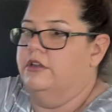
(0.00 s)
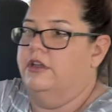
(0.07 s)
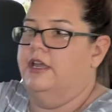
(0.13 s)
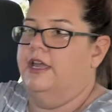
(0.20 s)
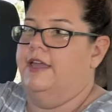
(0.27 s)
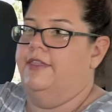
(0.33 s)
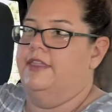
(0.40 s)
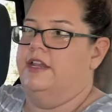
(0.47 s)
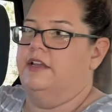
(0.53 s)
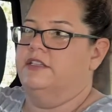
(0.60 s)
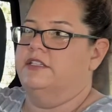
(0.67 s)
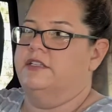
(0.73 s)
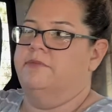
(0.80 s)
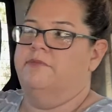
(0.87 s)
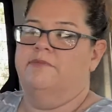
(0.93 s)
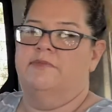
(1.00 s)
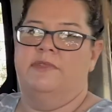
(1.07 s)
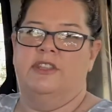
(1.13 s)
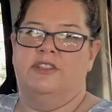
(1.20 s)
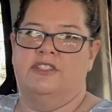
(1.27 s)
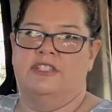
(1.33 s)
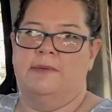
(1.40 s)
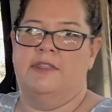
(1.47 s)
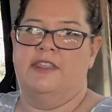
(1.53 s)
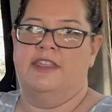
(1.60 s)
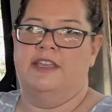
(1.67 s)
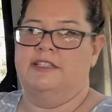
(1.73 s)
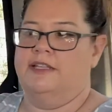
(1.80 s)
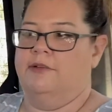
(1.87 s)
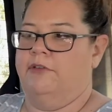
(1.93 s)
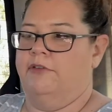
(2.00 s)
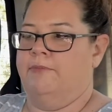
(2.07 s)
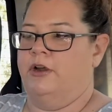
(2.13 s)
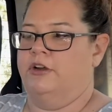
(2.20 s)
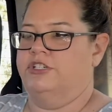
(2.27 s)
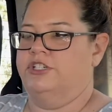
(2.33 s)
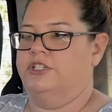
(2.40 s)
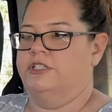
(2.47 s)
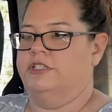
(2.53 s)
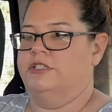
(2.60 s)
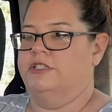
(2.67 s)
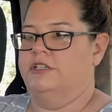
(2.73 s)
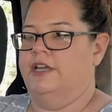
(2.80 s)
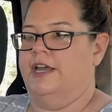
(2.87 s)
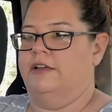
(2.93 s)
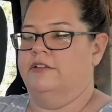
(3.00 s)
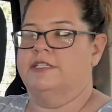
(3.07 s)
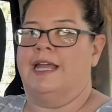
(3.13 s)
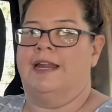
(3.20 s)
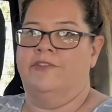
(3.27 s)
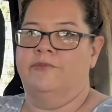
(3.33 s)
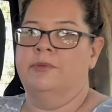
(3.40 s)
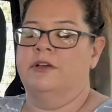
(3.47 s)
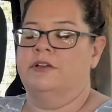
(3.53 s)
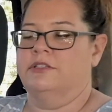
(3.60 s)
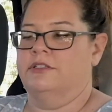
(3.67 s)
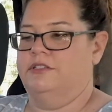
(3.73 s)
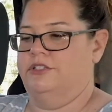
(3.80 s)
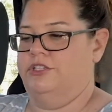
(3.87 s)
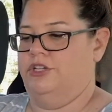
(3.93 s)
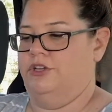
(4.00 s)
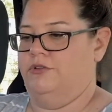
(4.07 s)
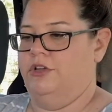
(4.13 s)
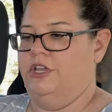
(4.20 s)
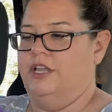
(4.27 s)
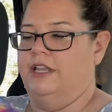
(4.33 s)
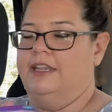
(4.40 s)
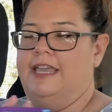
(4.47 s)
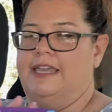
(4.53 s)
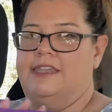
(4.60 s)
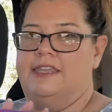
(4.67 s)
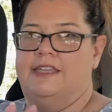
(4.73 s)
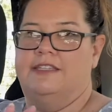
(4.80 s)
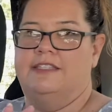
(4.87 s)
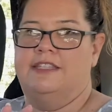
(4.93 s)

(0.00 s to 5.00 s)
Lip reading: And then some of the things that we've purchased outside of books too, like these, the